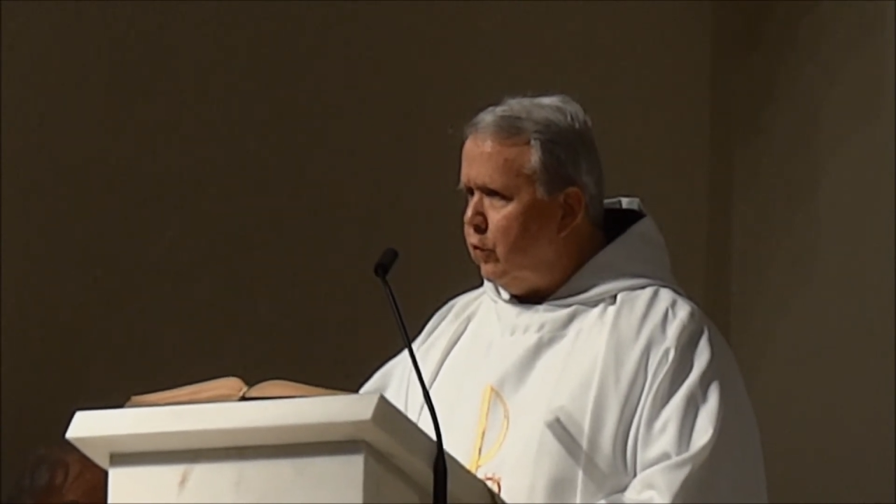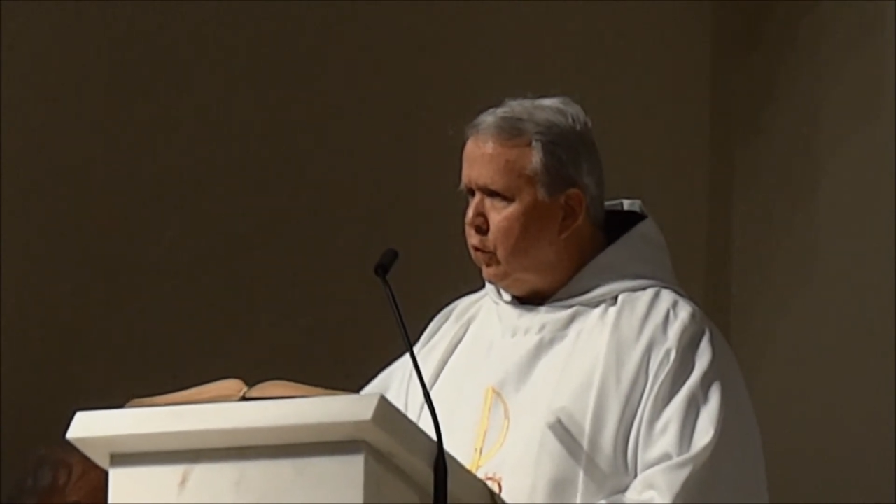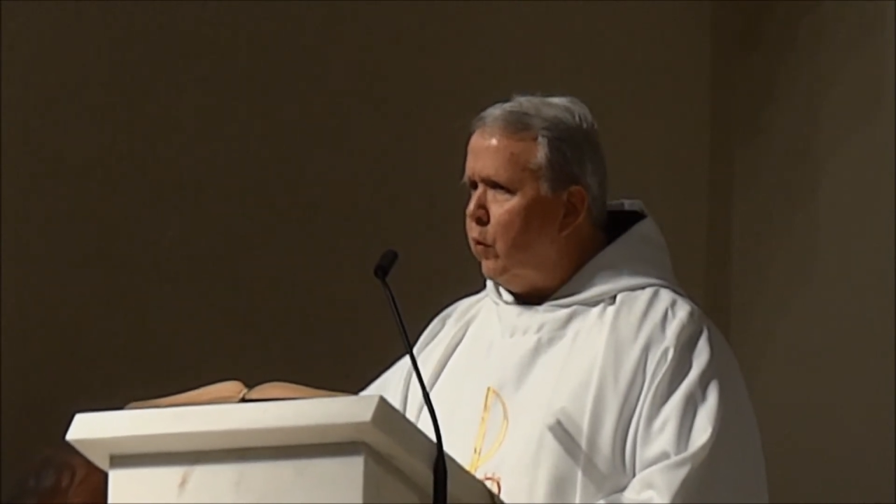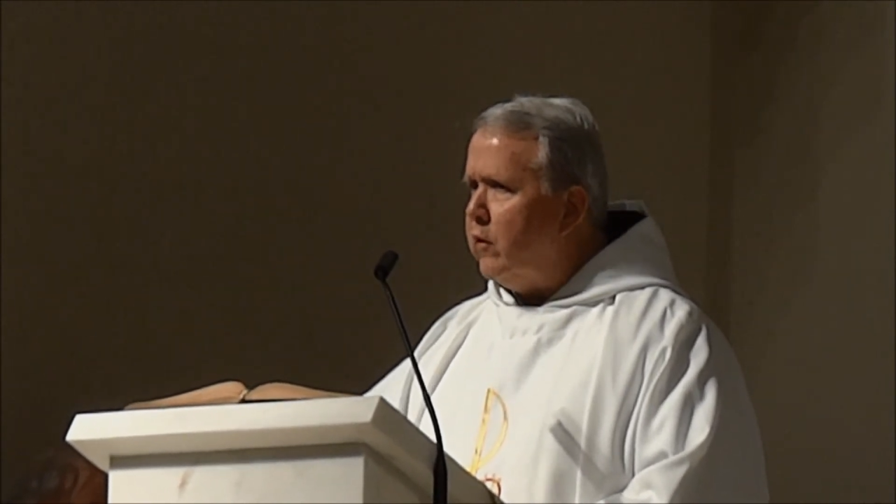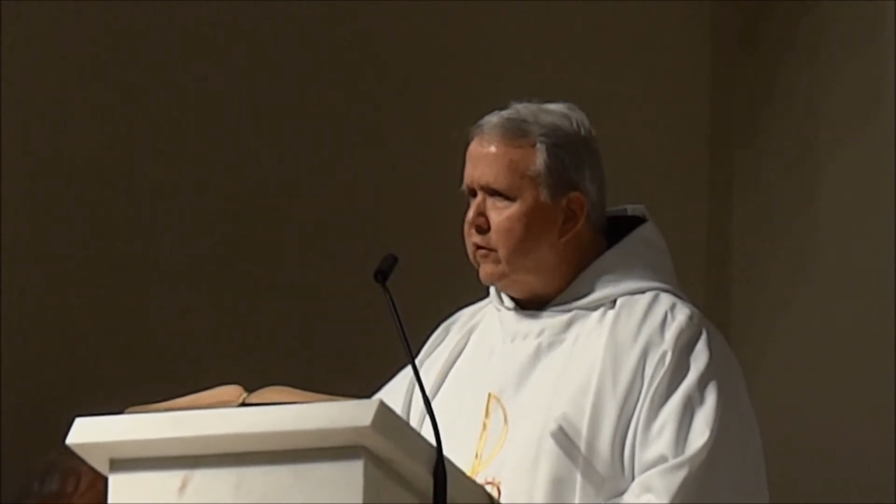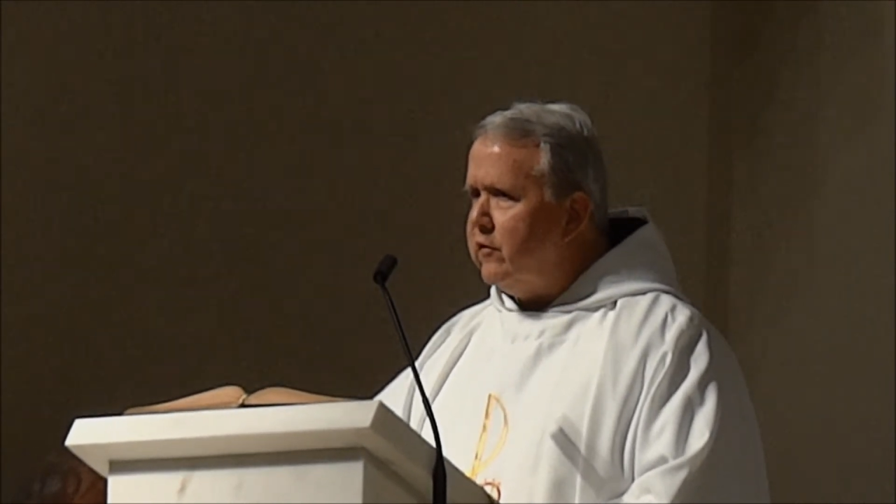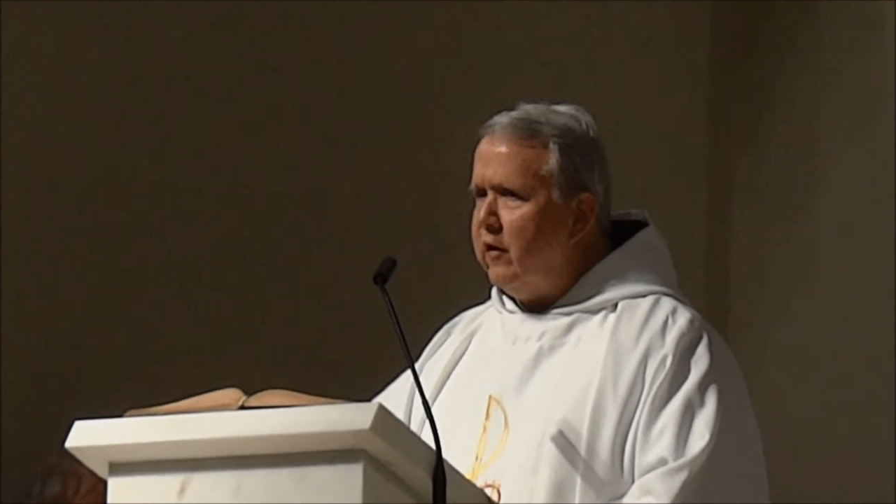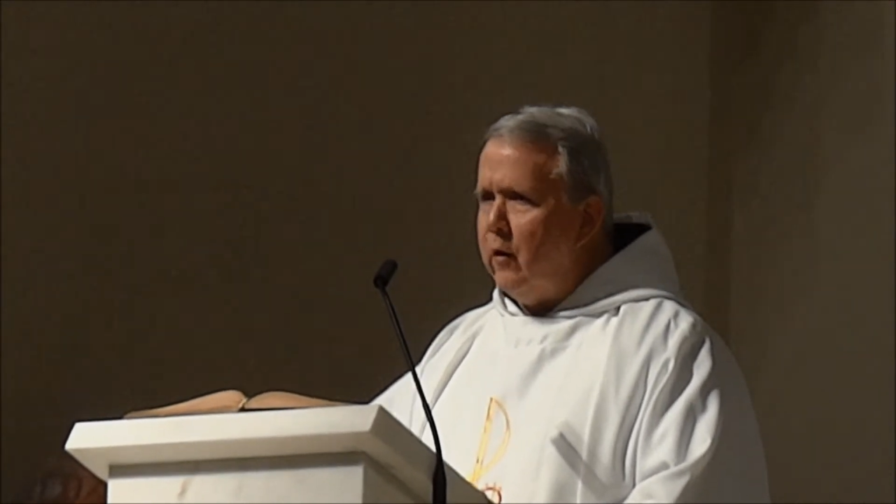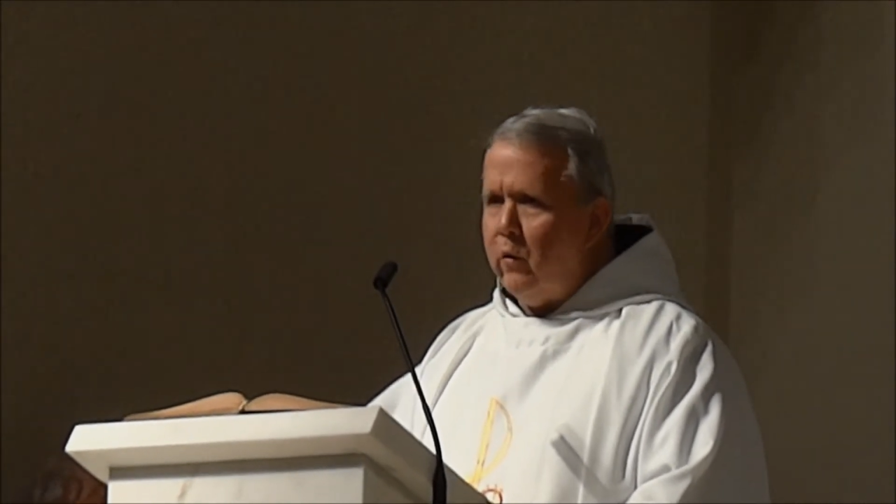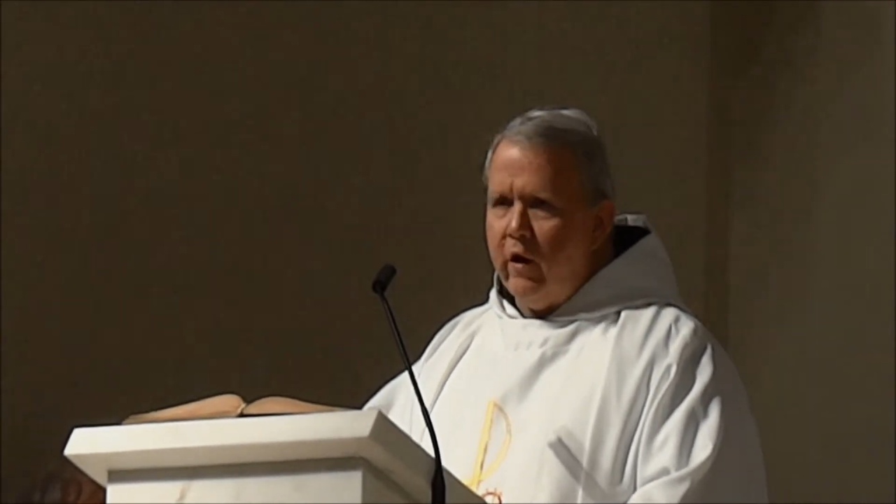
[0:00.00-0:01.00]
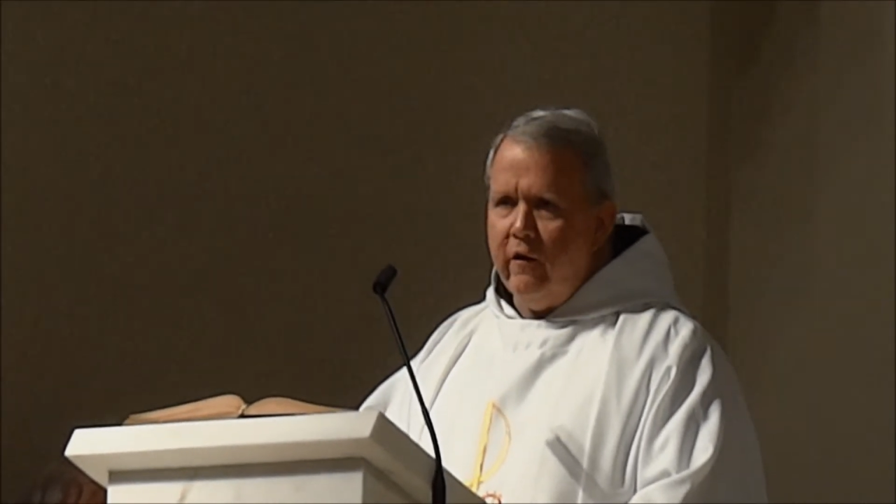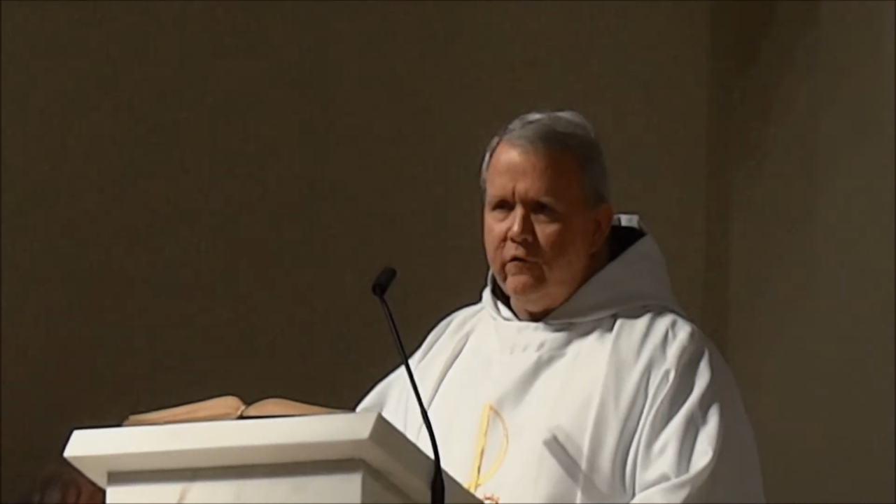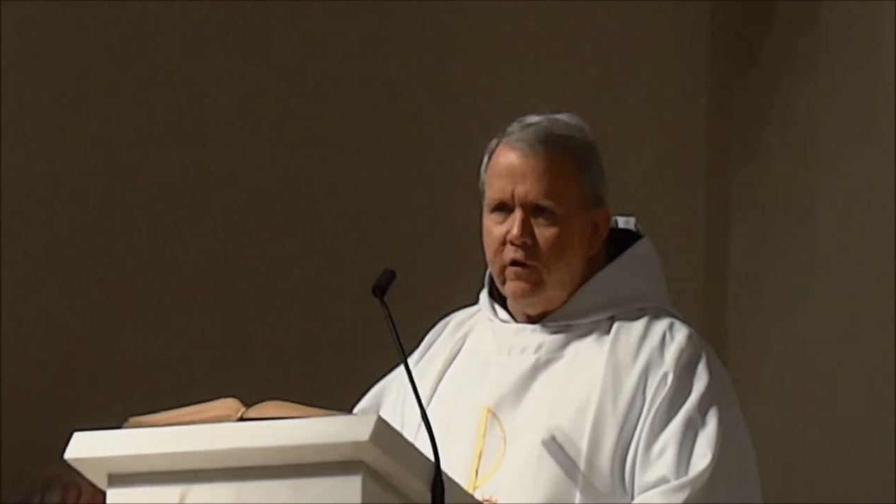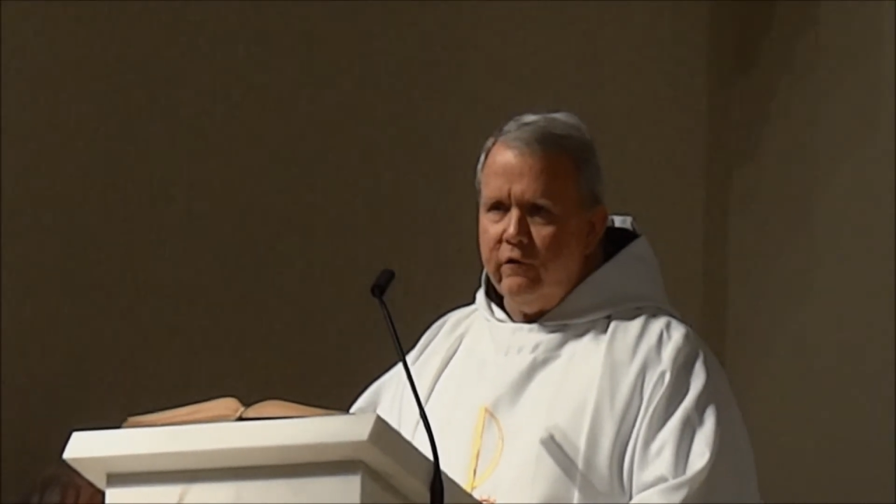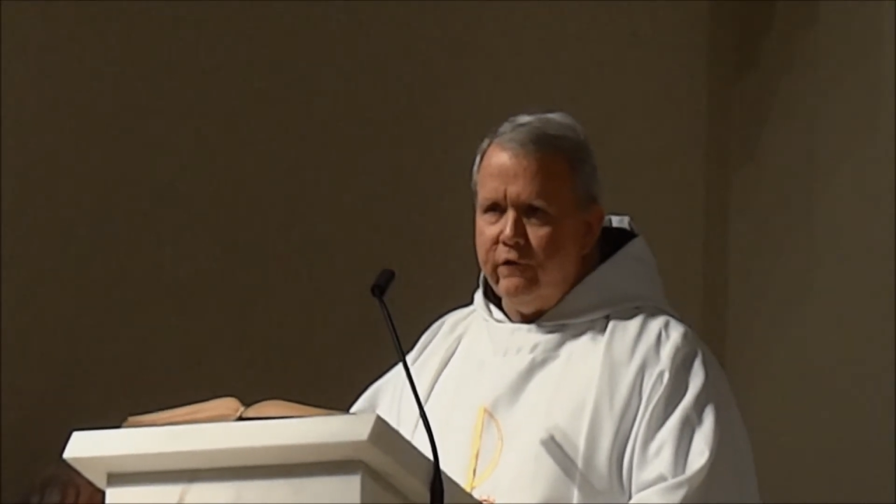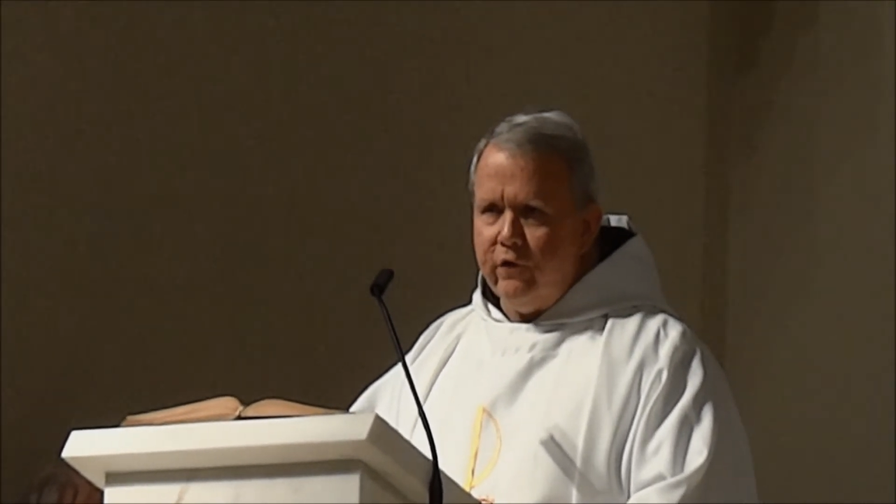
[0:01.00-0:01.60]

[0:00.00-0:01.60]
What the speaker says: Do you understand what I have done